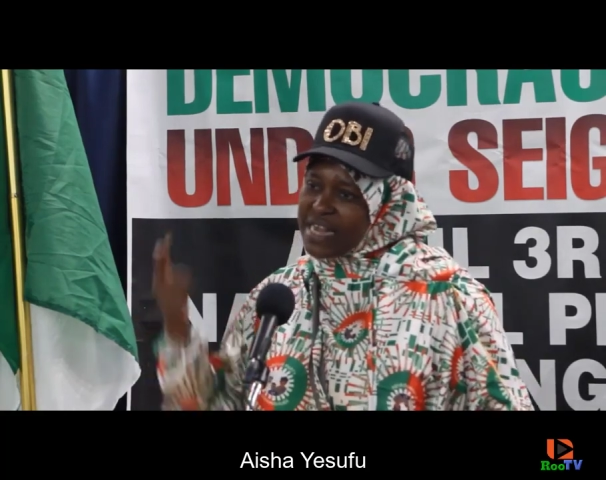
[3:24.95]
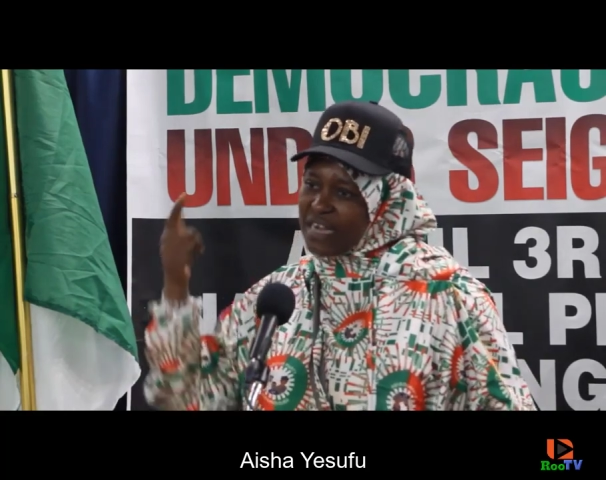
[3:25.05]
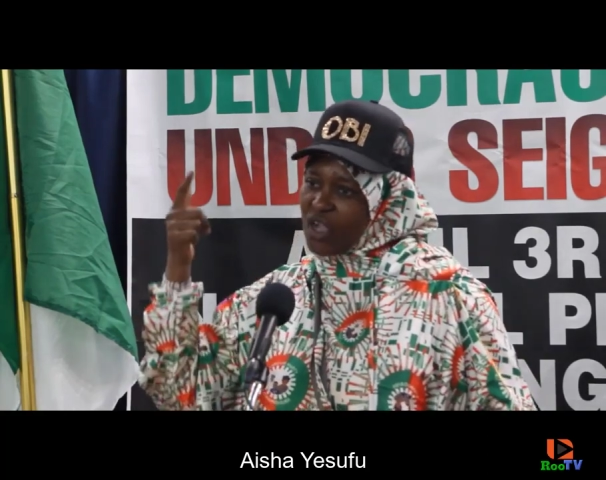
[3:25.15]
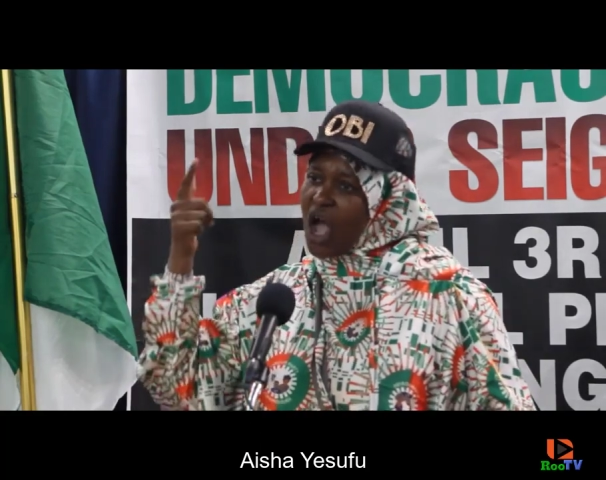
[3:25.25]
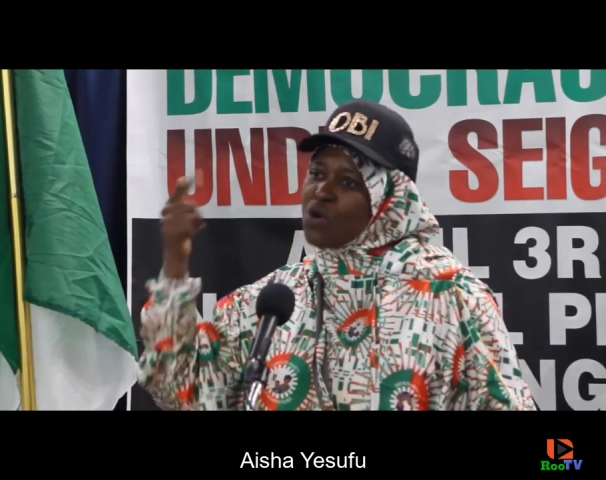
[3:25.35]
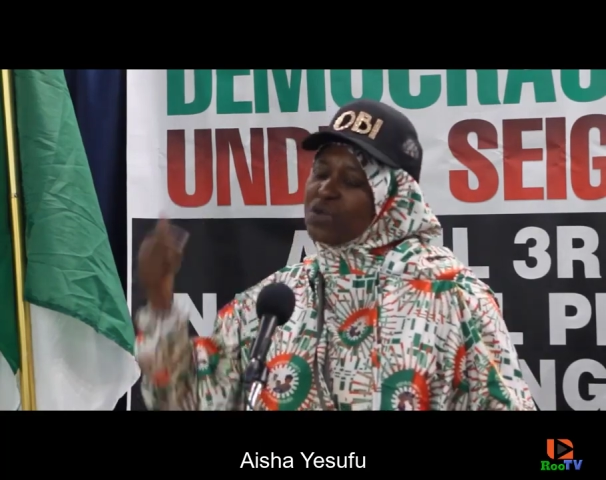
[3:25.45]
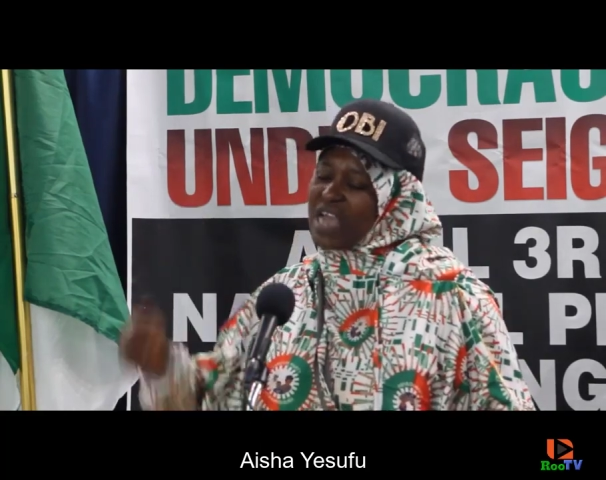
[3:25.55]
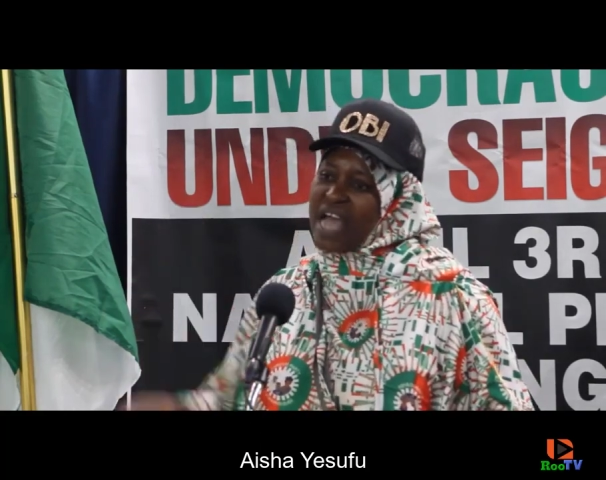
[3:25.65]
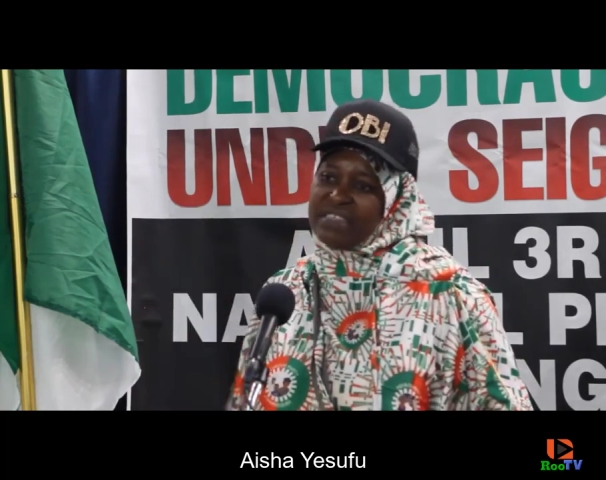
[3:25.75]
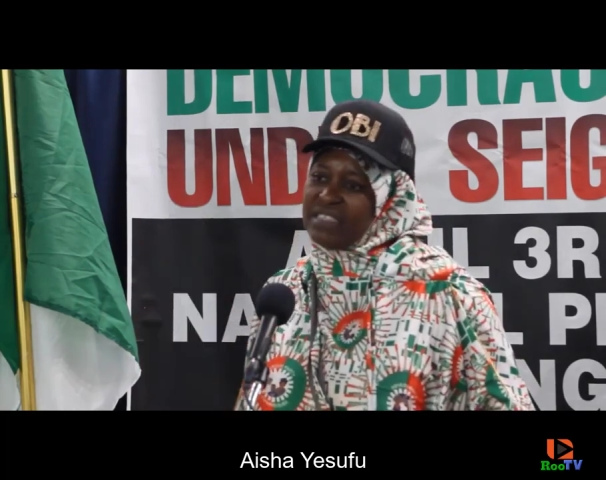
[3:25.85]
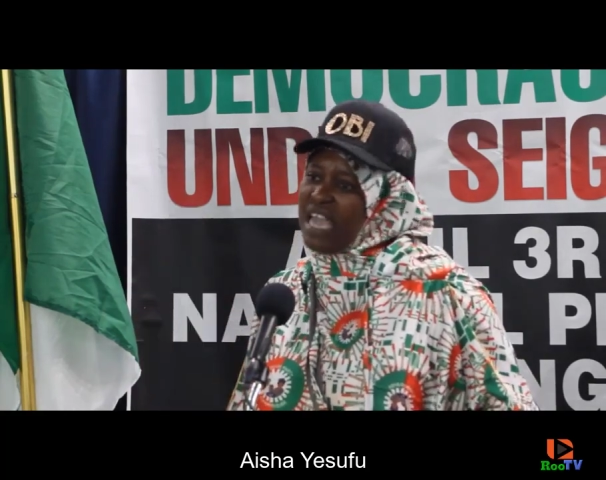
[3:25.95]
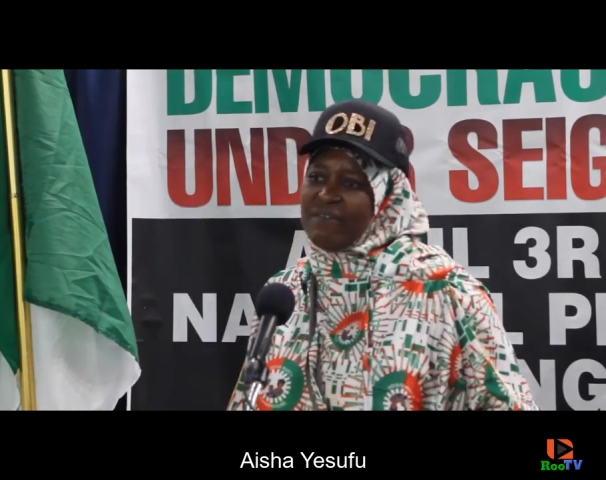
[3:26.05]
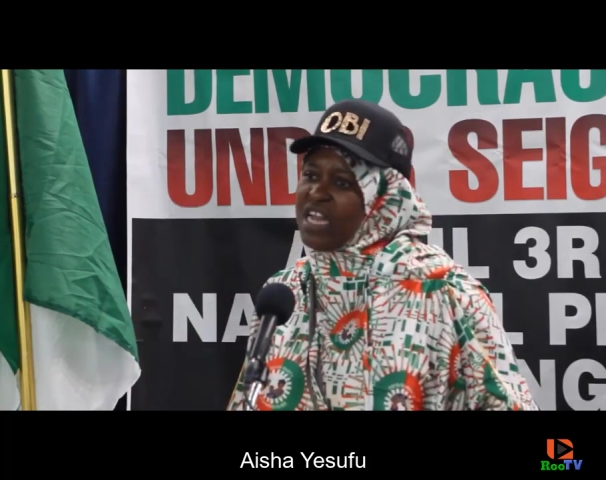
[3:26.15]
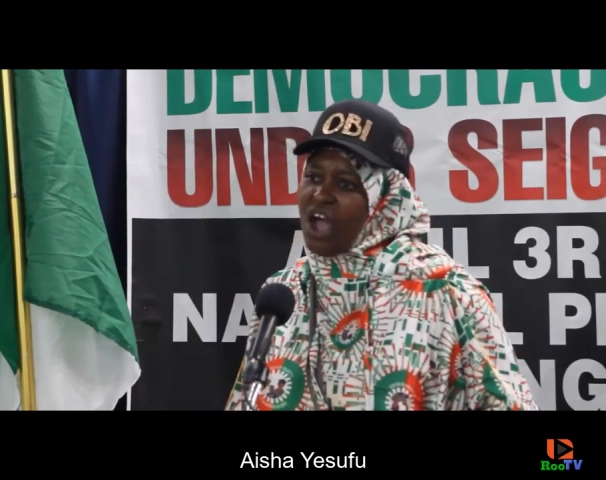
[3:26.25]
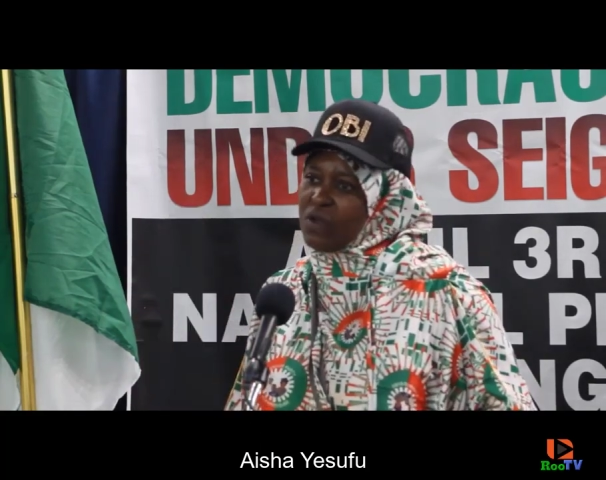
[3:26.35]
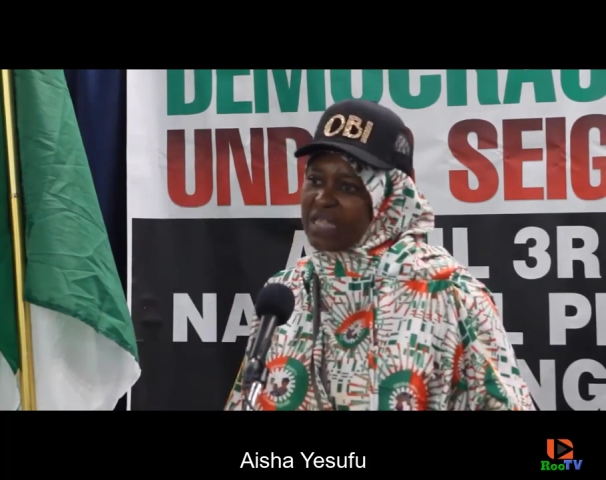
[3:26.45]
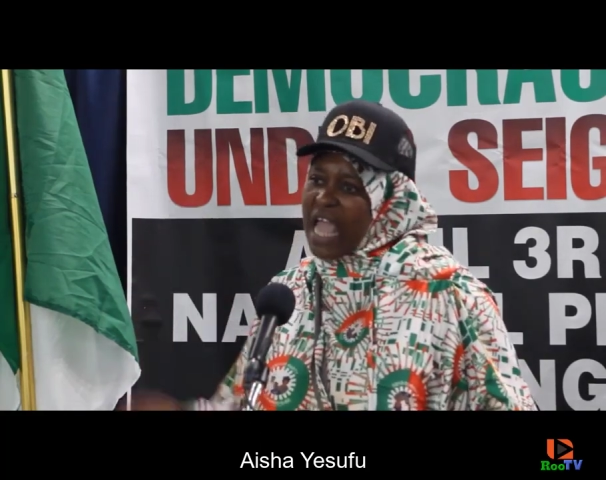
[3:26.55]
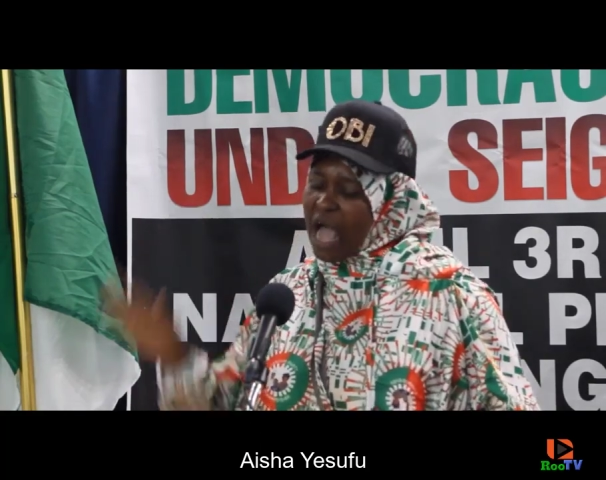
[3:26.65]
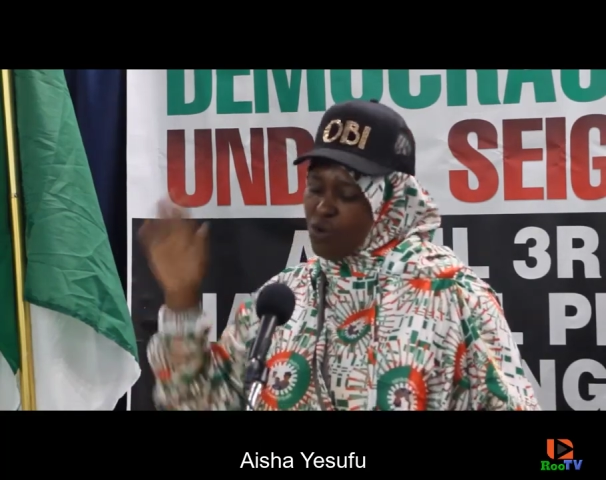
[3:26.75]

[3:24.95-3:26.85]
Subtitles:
that God has given us,